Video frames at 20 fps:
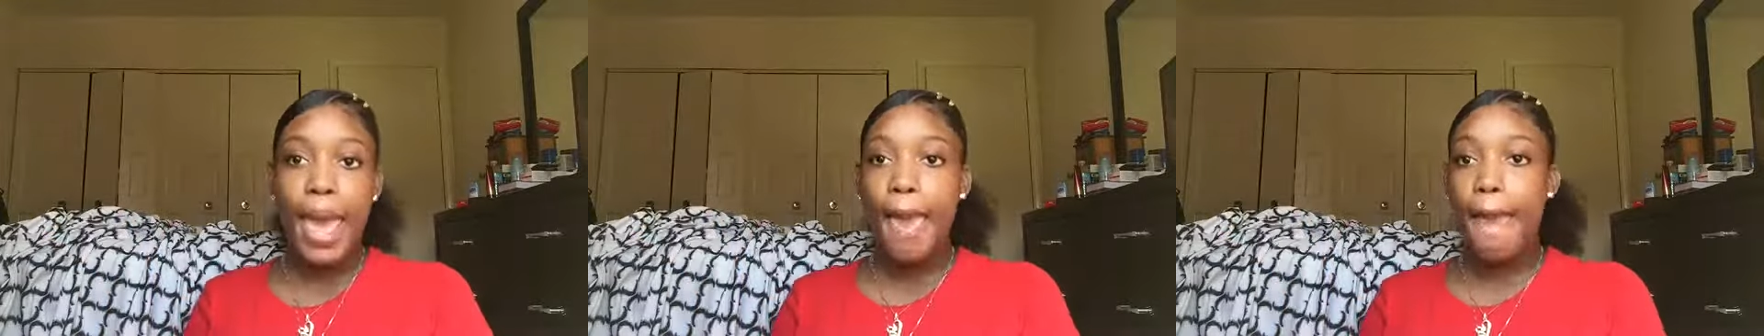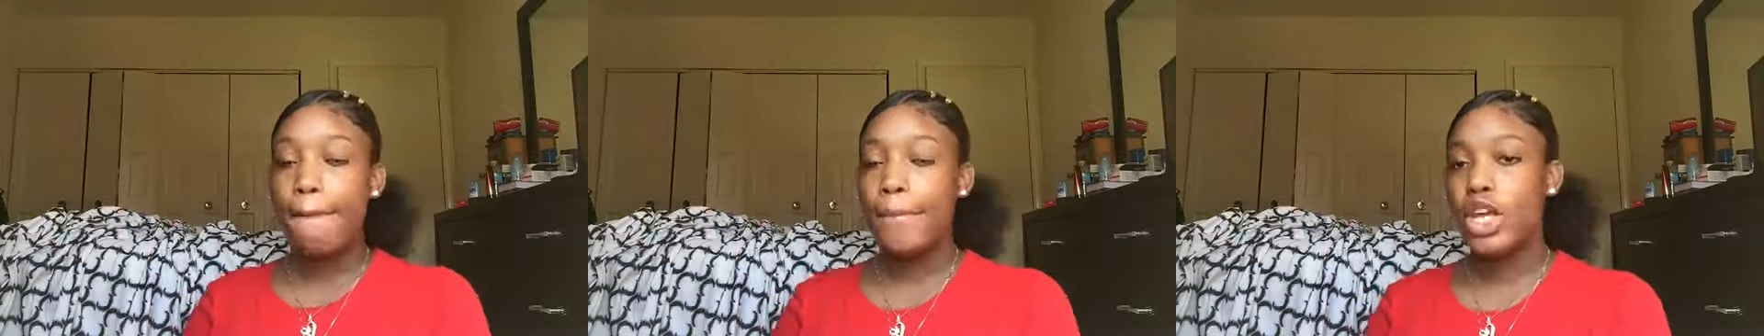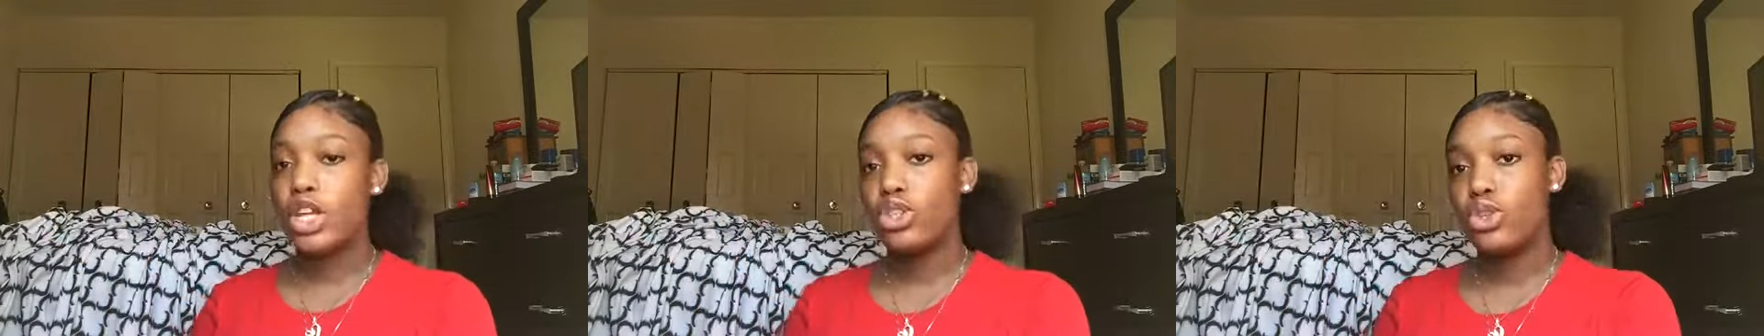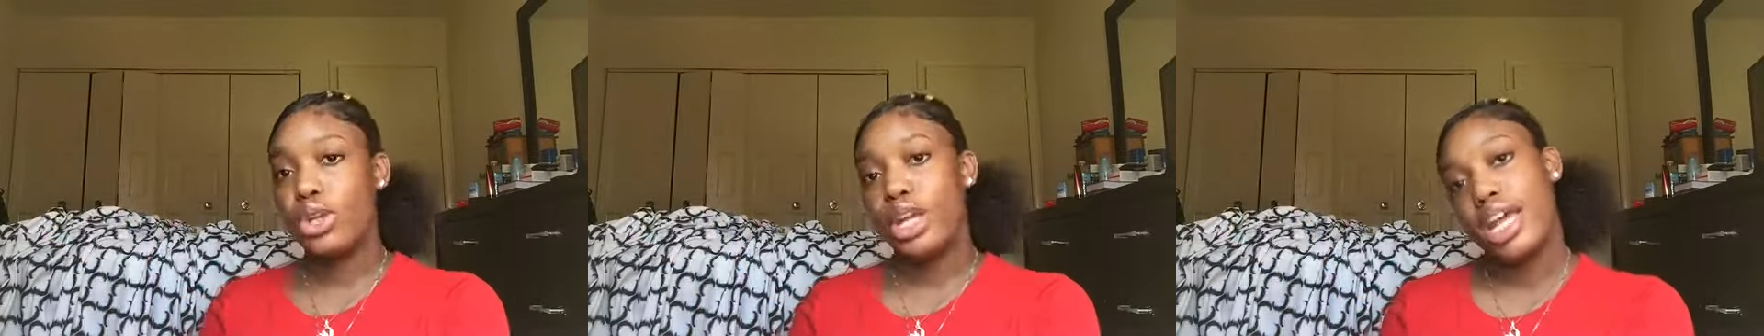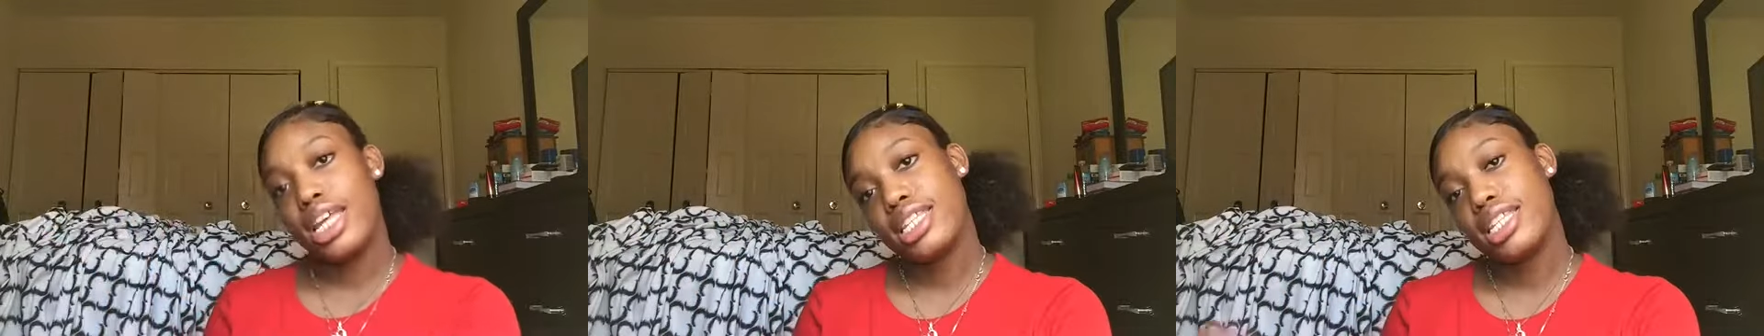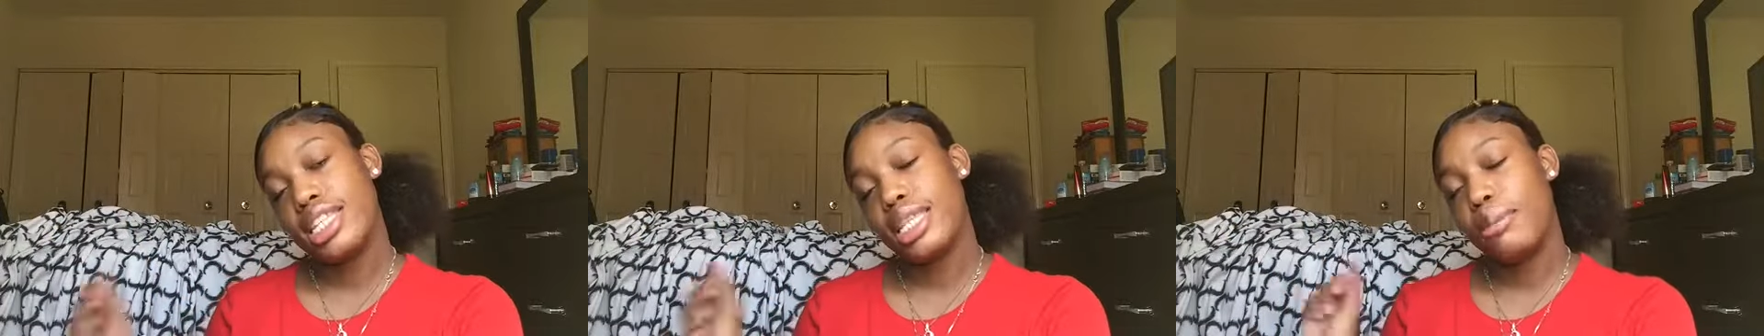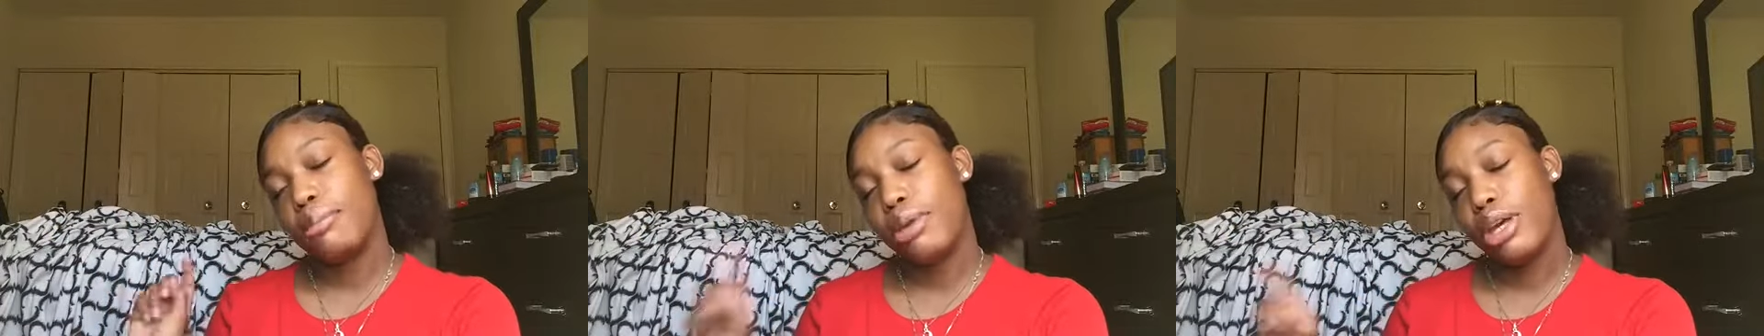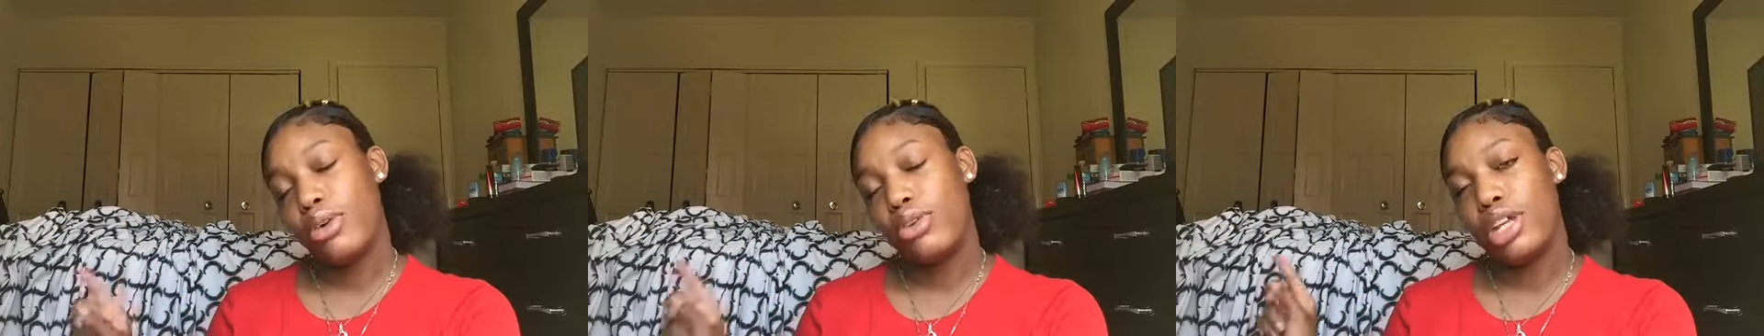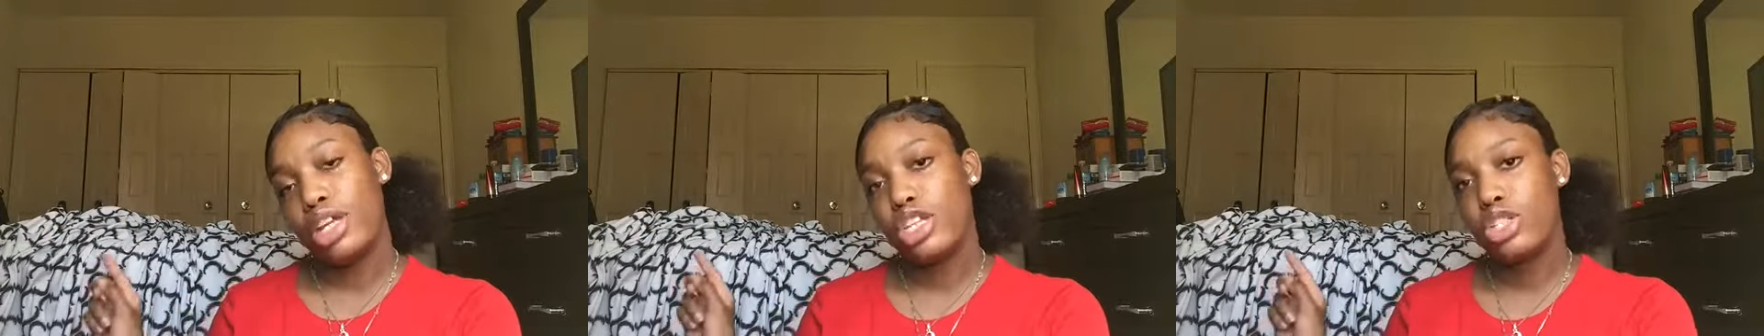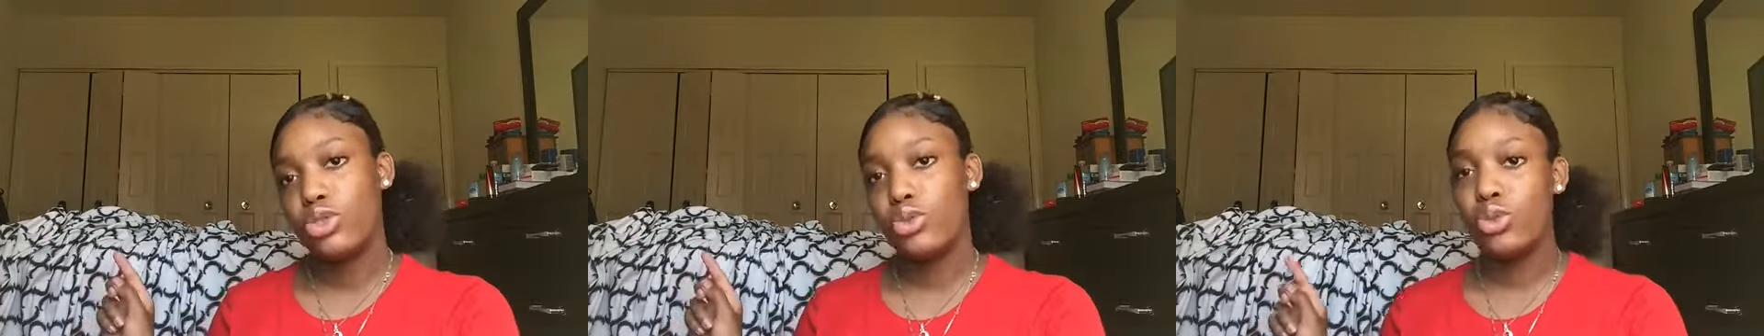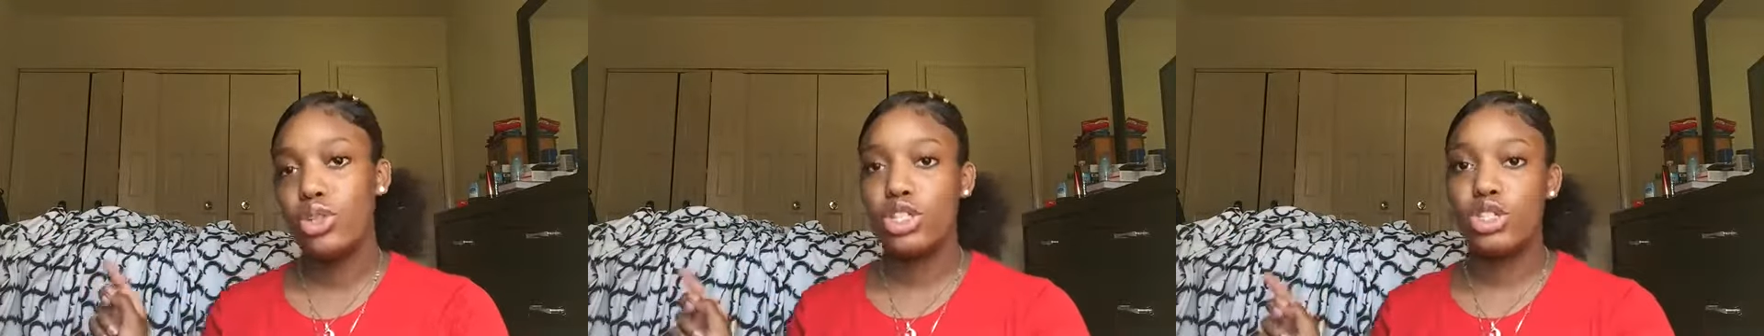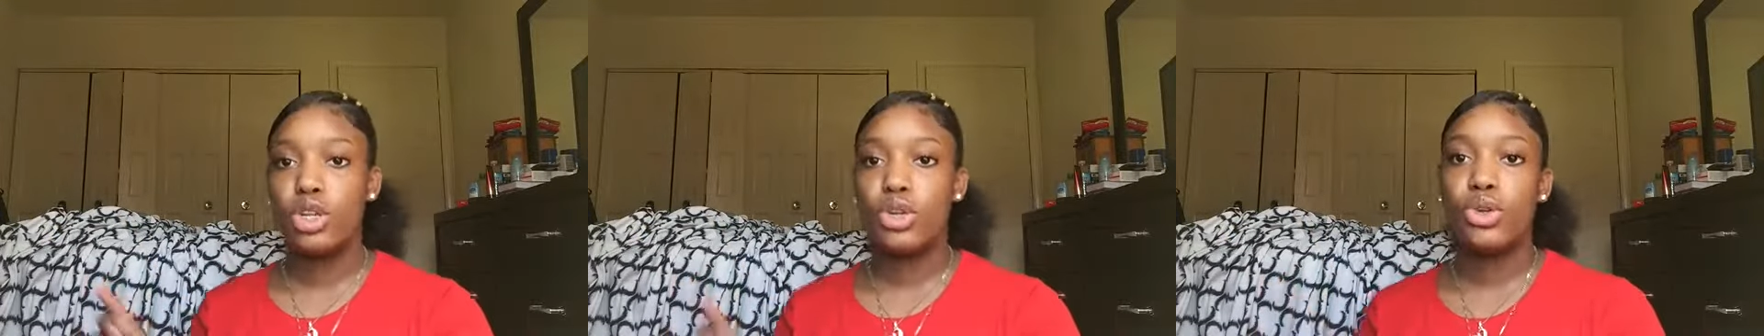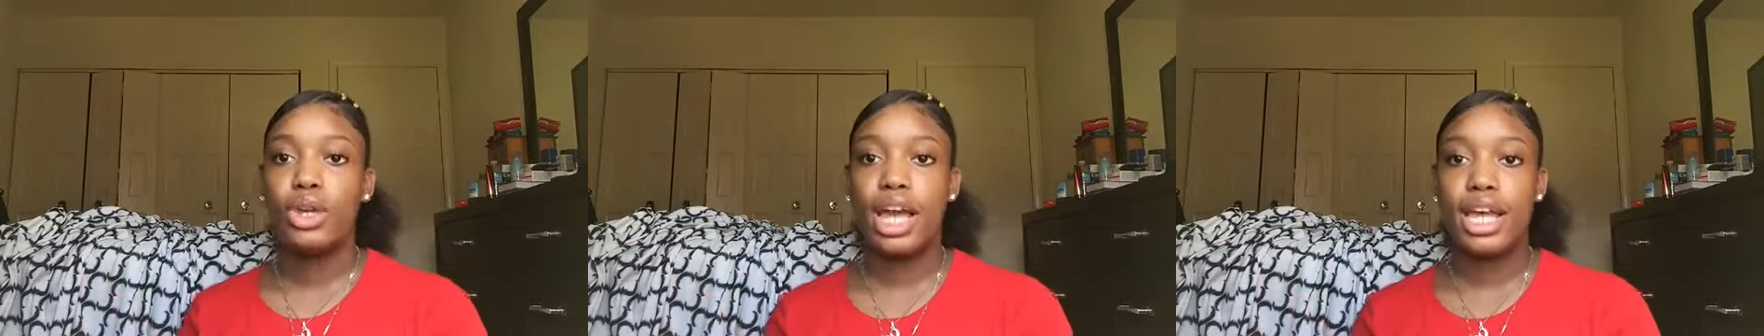and make sure you guys hit the bell next to it so you